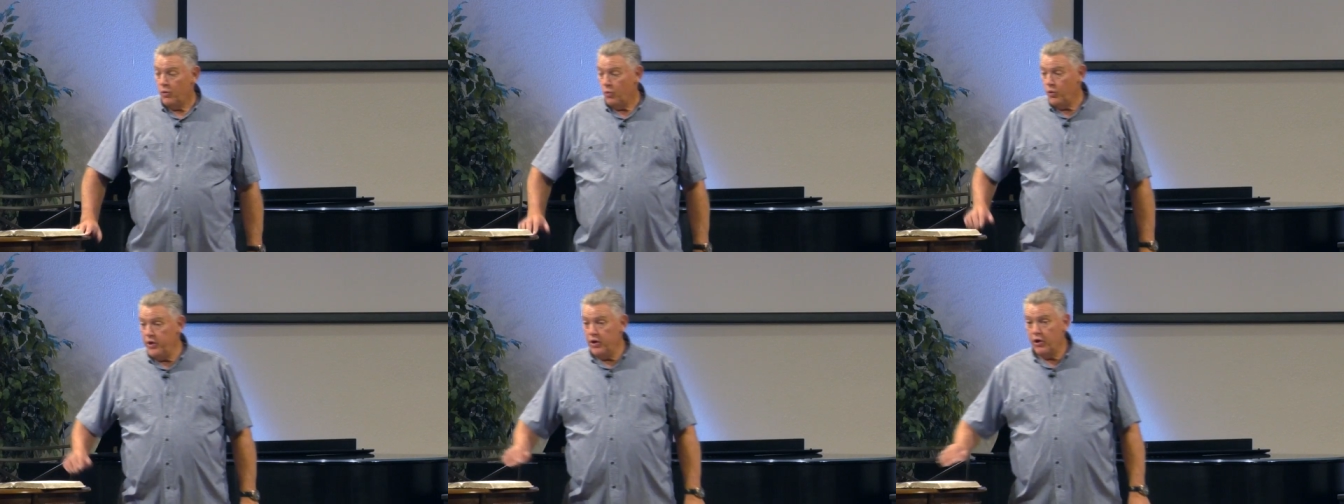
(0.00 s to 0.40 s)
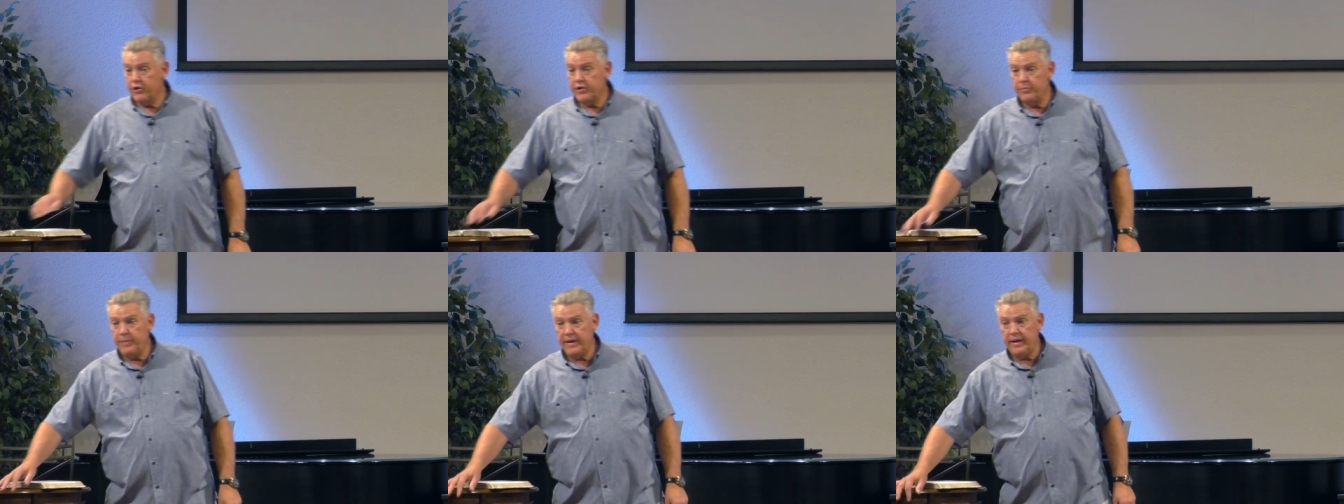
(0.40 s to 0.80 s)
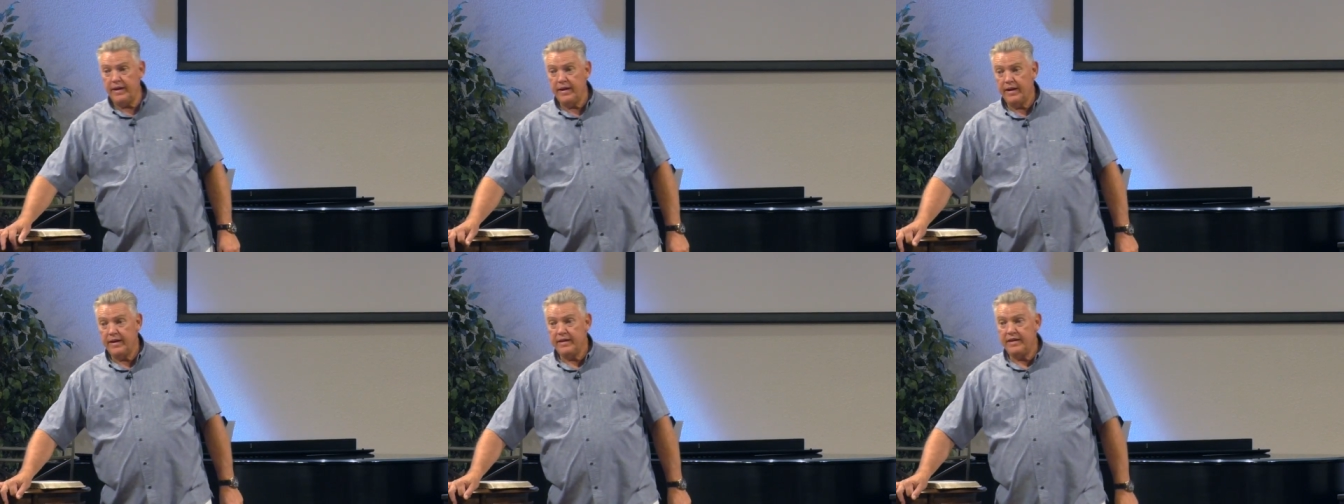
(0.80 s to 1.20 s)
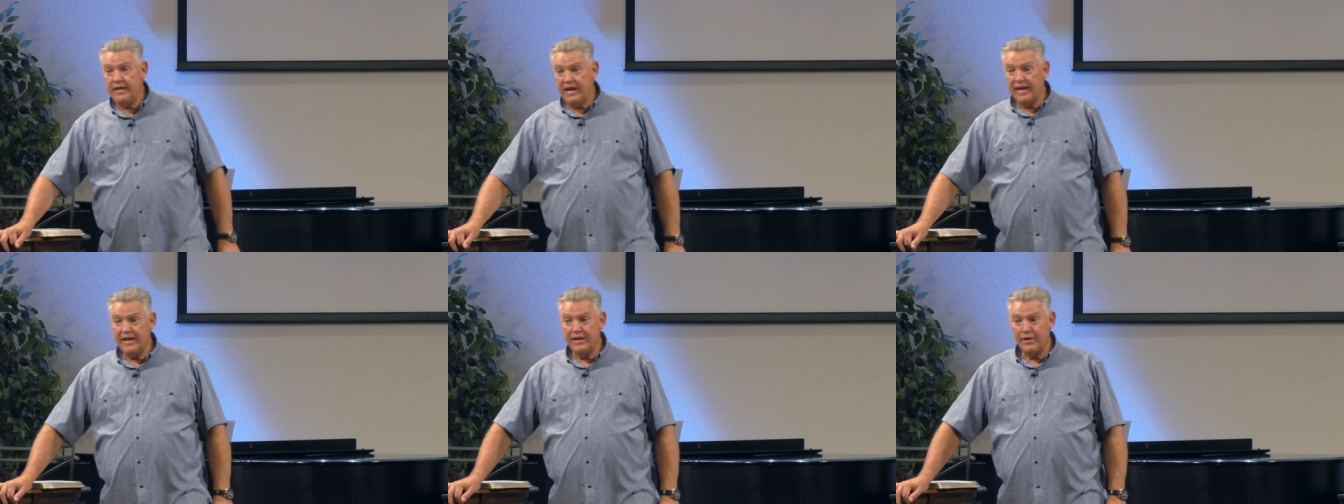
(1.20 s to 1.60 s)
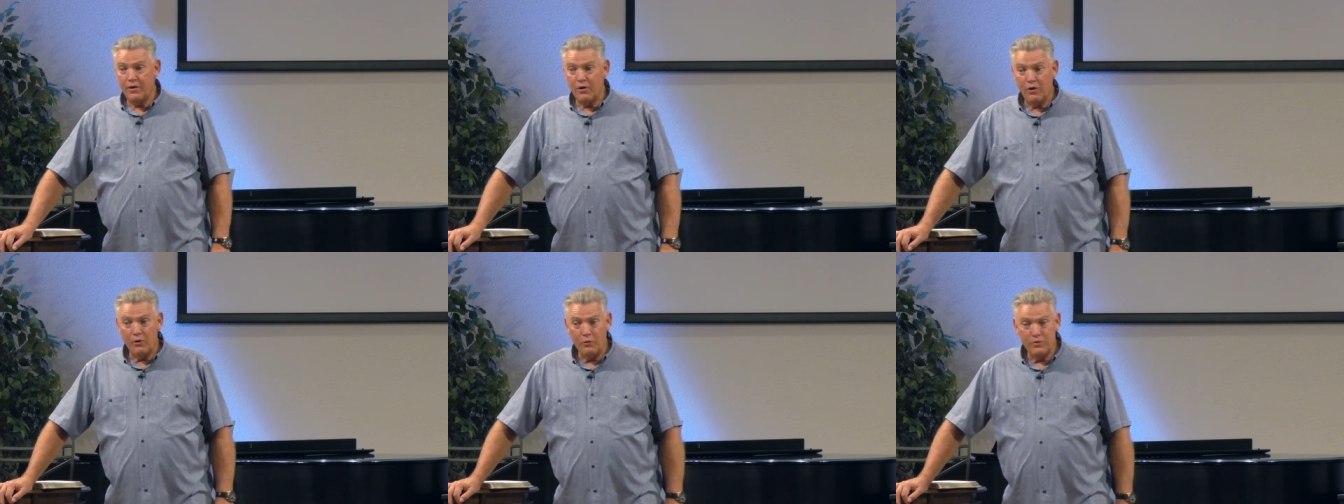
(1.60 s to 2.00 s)
We are to be dead in
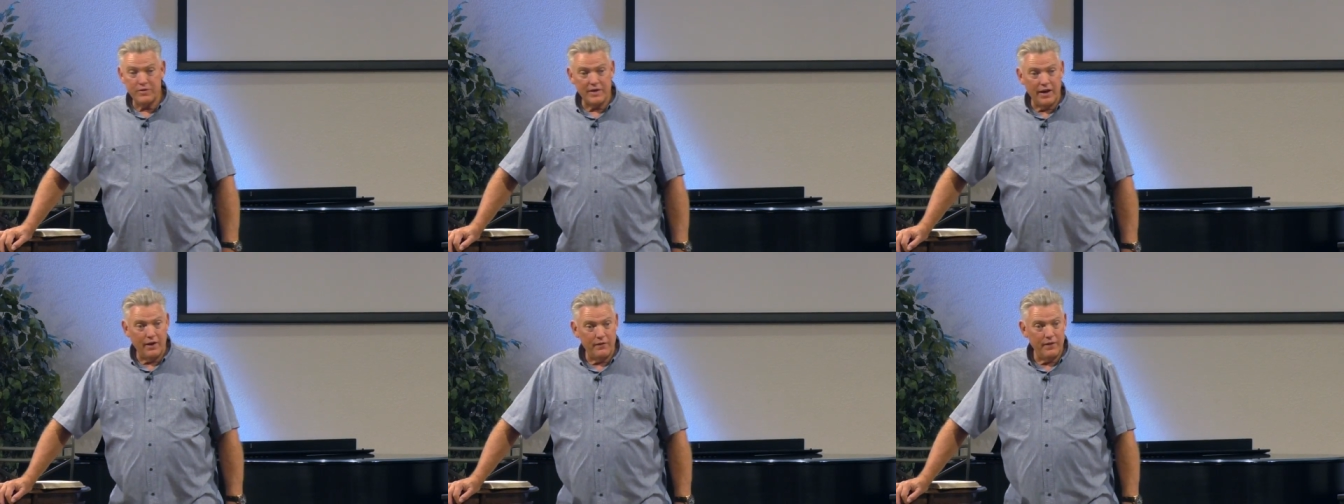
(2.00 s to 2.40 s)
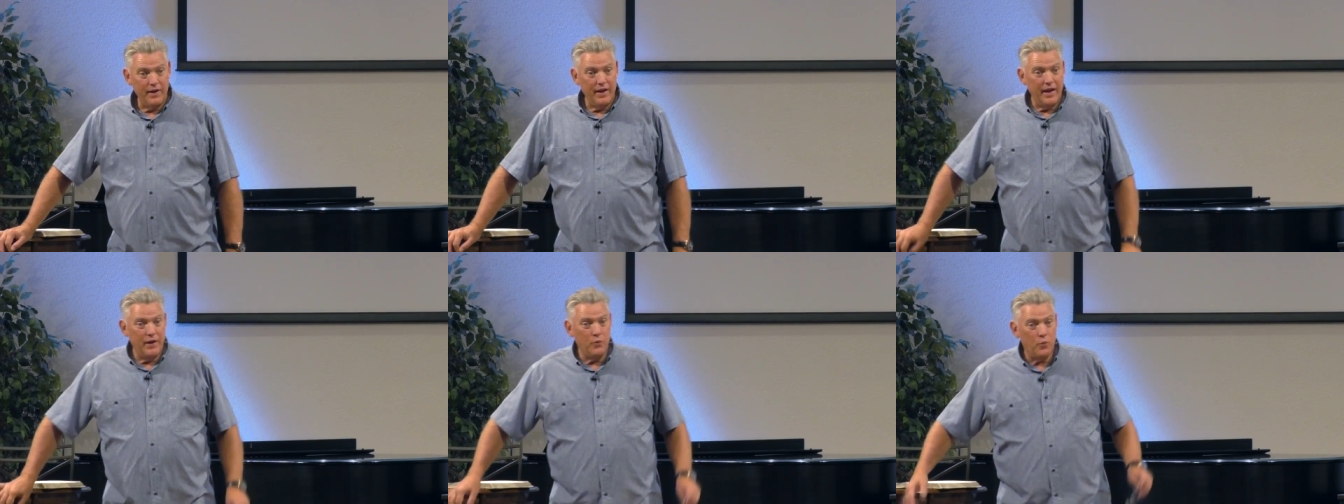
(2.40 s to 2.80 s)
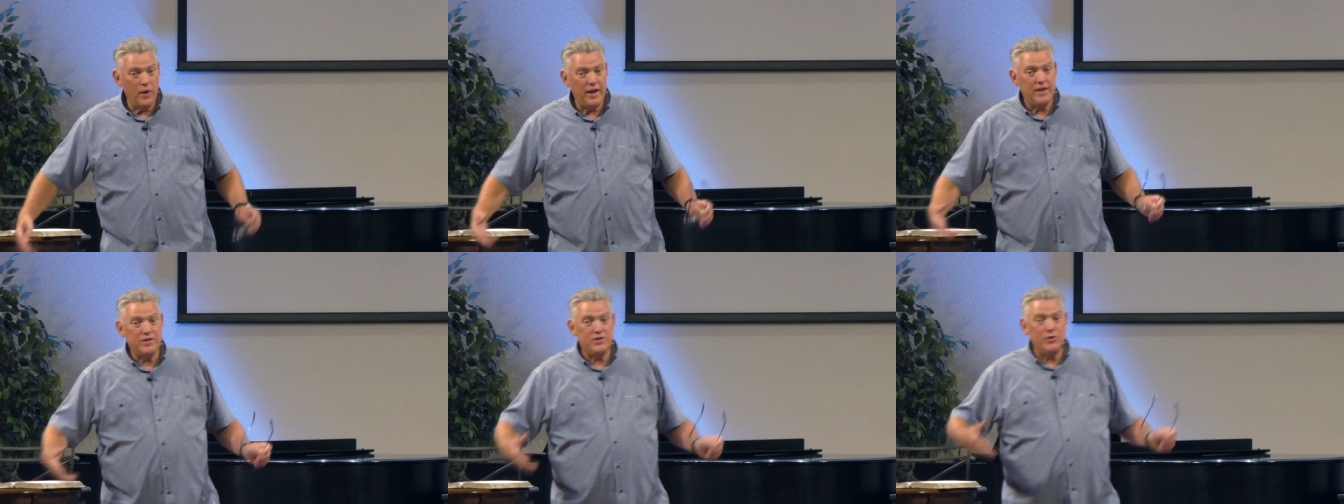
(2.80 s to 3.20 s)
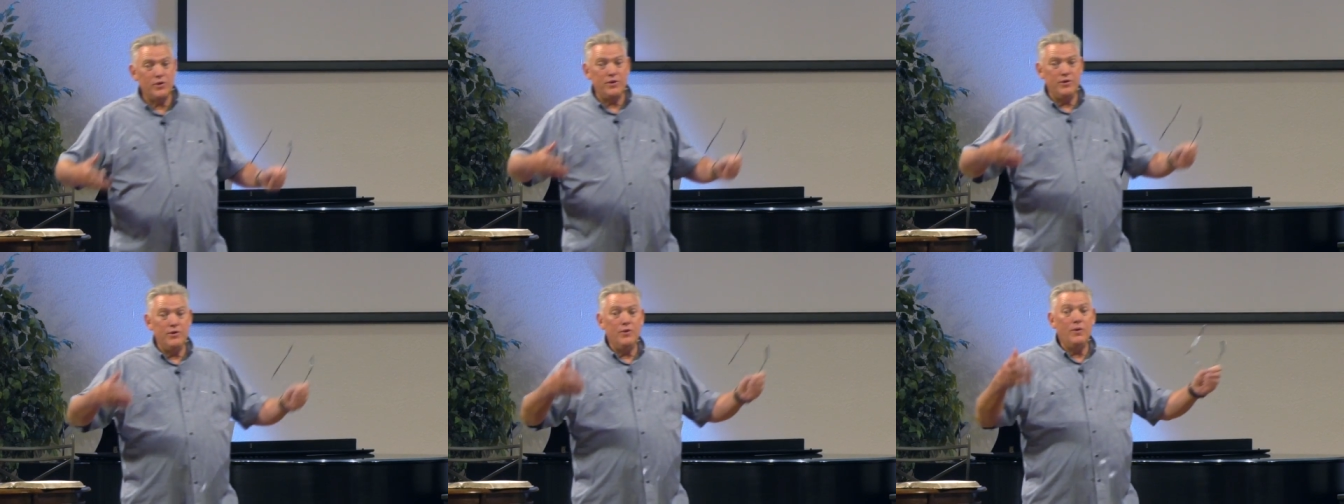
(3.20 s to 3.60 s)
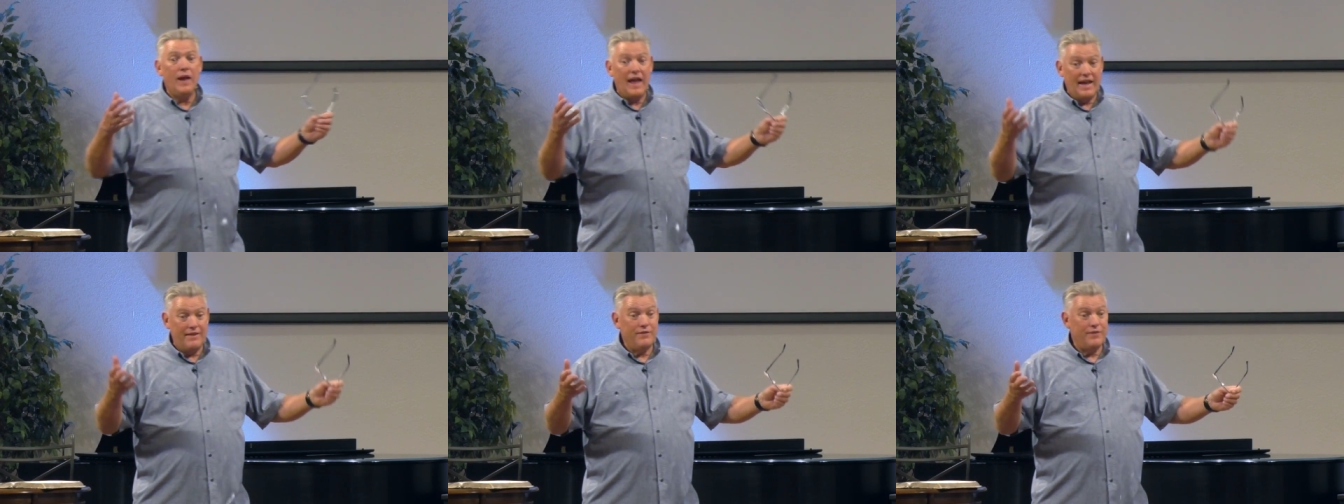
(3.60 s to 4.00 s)
our old self and raised to a new
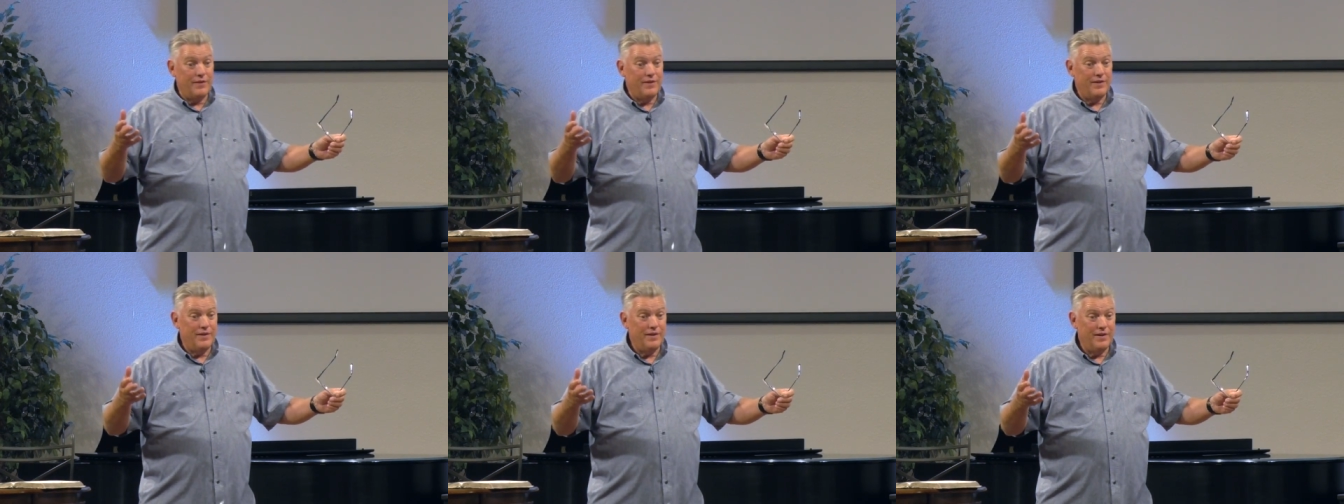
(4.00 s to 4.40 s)
life.